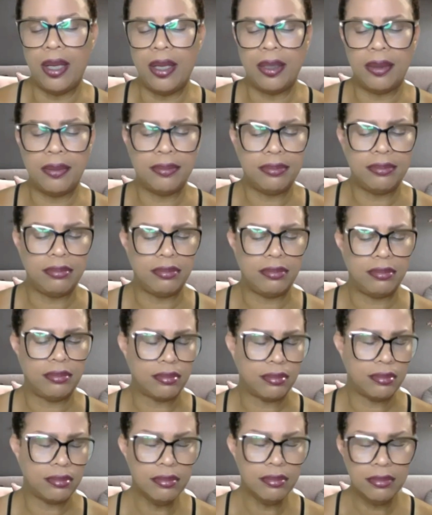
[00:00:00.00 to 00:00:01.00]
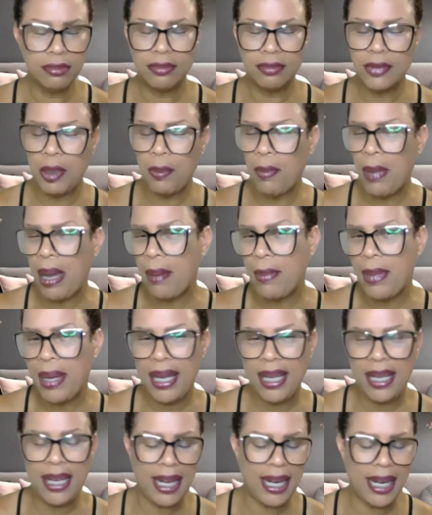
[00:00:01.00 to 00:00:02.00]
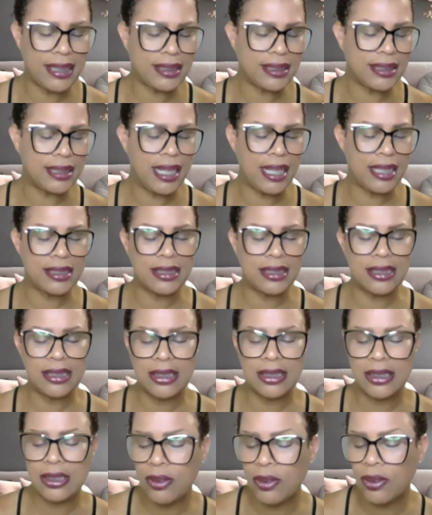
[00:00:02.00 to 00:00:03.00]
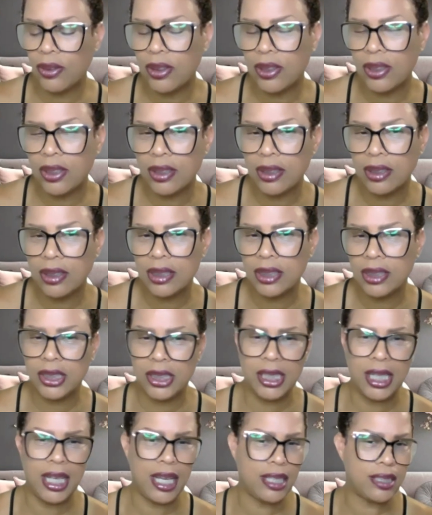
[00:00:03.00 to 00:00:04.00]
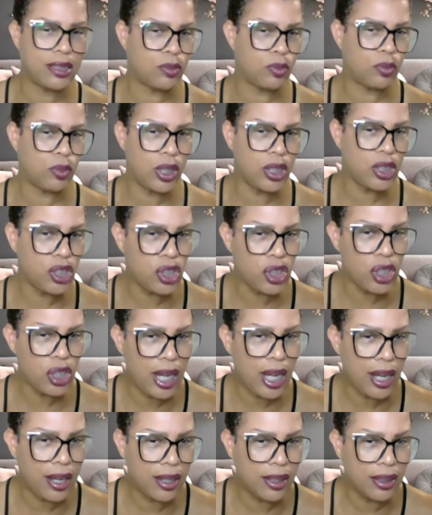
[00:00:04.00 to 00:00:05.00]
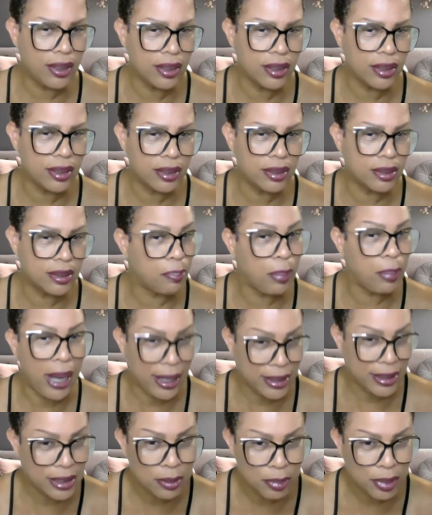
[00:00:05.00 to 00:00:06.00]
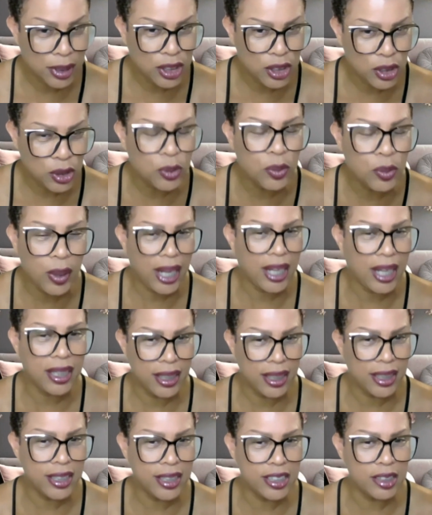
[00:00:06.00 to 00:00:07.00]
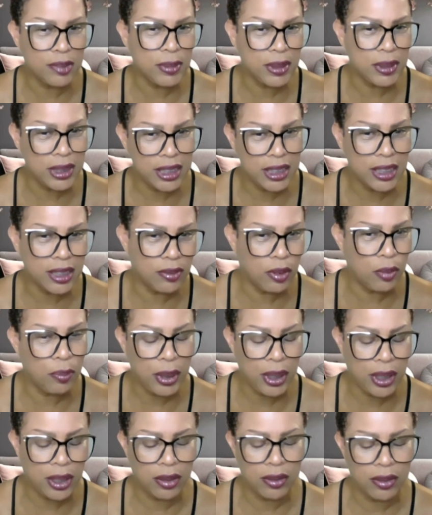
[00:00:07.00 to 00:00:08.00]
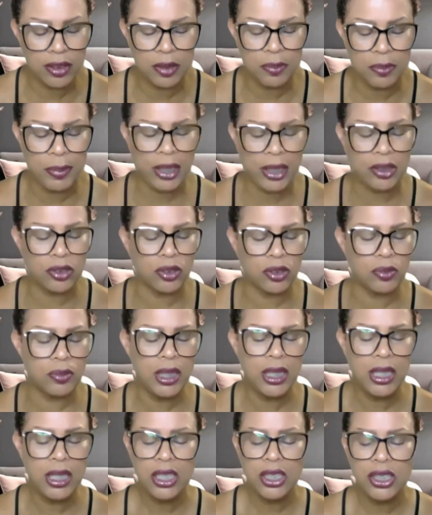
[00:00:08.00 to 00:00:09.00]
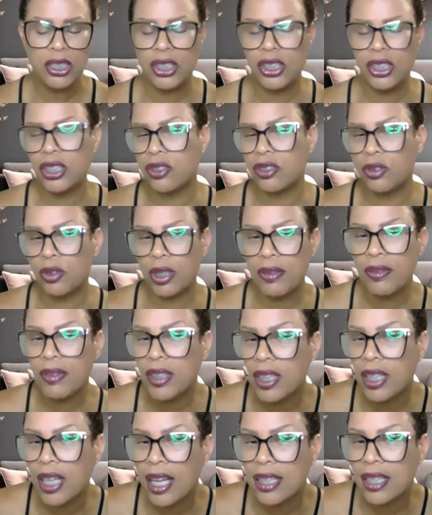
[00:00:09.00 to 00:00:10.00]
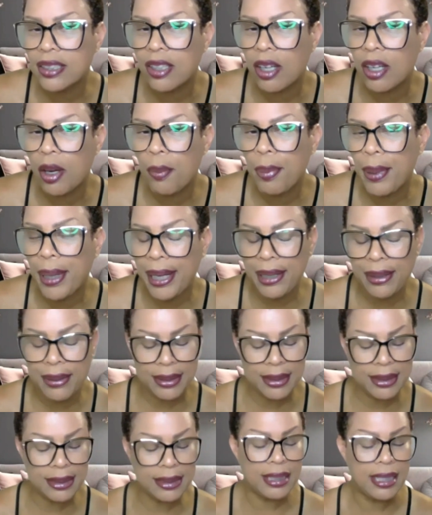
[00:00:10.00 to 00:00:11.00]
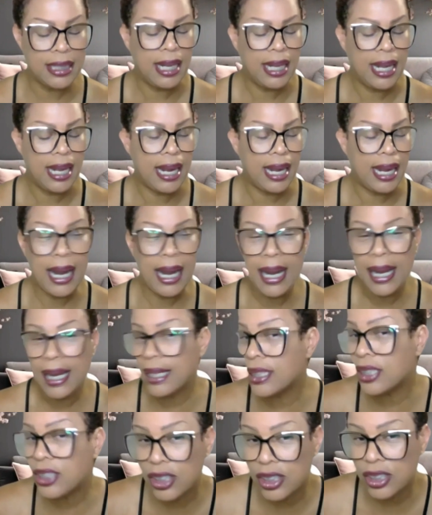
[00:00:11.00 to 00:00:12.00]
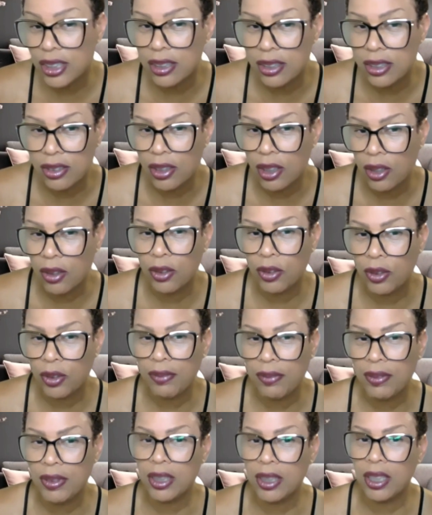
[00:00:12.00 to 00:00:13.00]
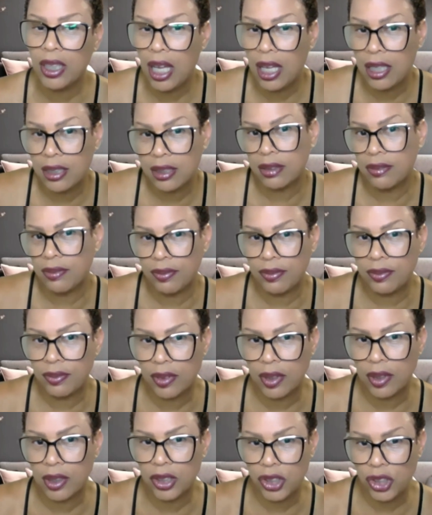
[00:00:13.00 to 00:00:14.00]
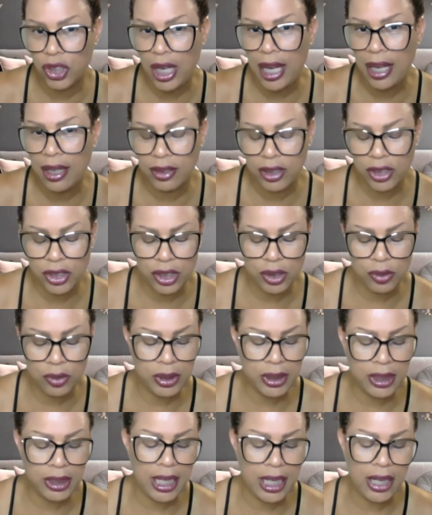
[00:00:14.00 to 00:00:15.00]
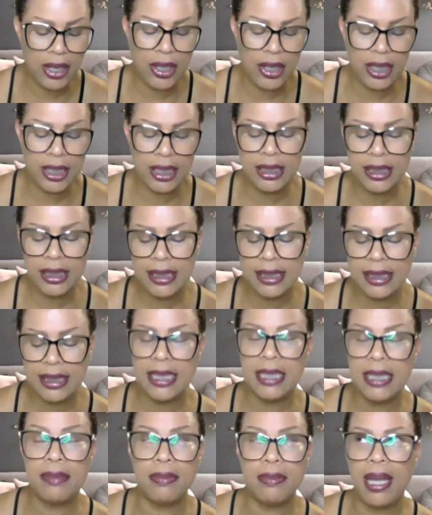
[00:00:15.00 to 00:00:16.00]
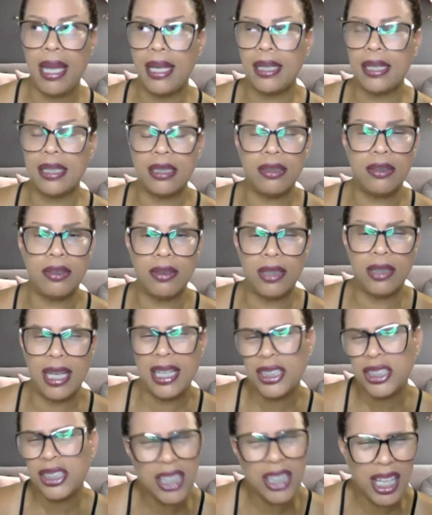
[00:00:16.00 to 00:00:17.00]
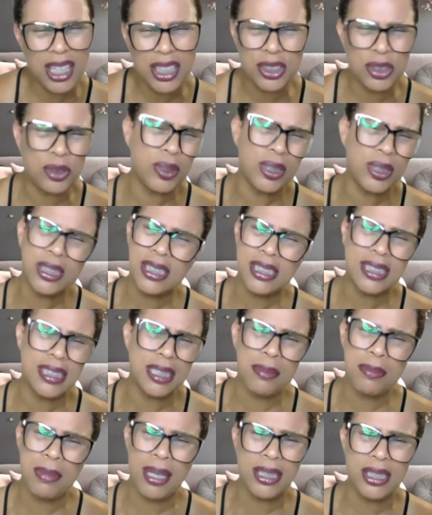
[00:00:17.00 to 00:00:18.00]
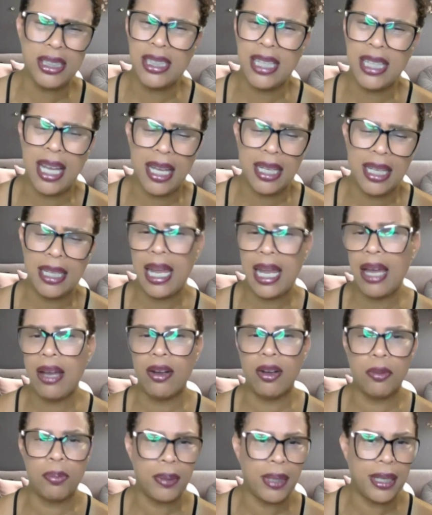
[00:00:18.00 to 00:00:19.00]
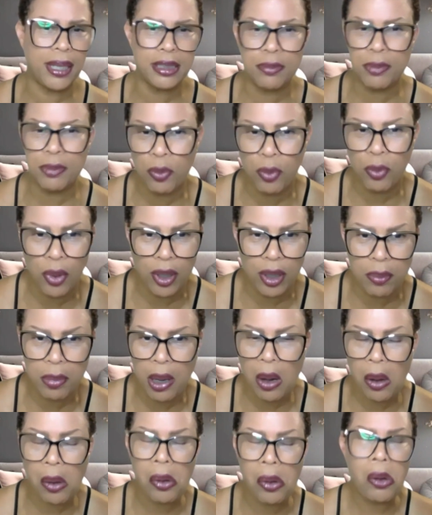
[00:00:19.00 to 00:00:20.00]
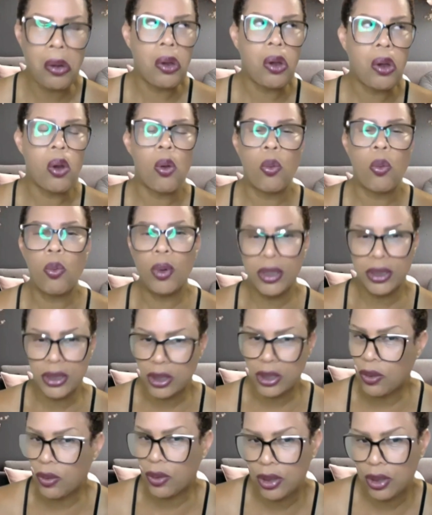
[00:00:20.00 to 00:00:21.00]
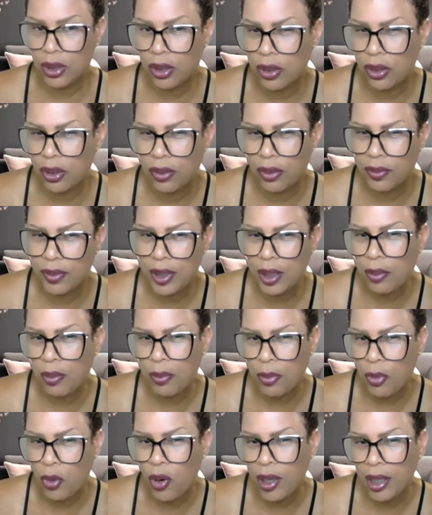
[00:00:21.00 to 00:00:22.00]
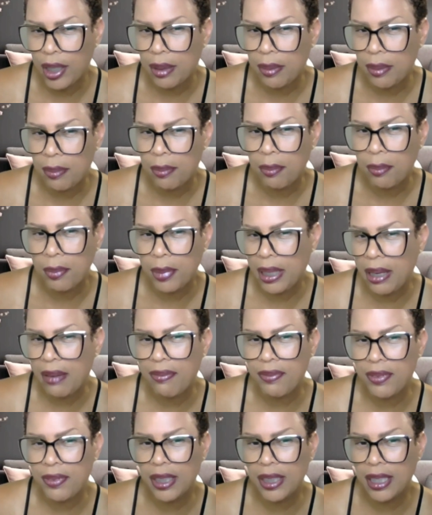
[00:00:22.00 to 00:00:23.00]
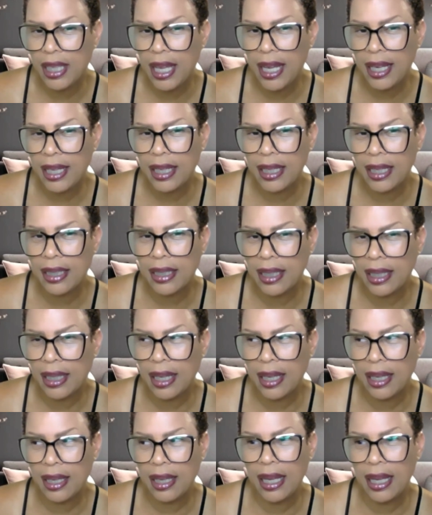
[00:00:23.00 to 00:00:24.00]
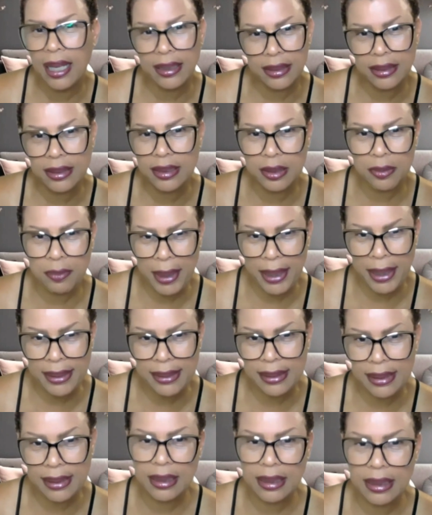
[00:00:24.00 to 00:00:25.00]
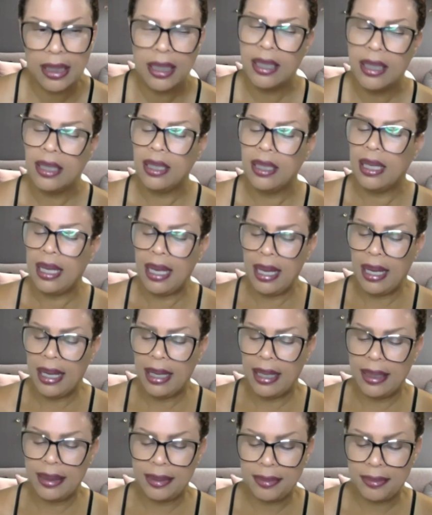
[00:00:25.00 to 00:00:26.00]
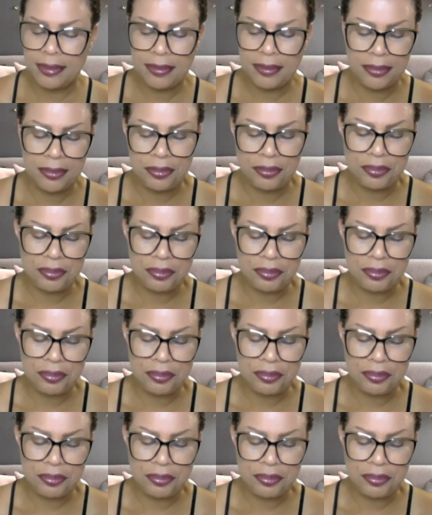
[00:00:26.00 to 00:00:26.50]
In my mind, Ashley has a store. She has one child, possibly two, and a husband dealing with being on the spectrum. She's grieving the loss of her parents, and she's, grieving the loss of a child that she was carrying. It just seemed like, and she got a store. It just seemed like she got a lot on her plate to be worried about what's going on over there with Morgan. But I feel like Ashley's messy, and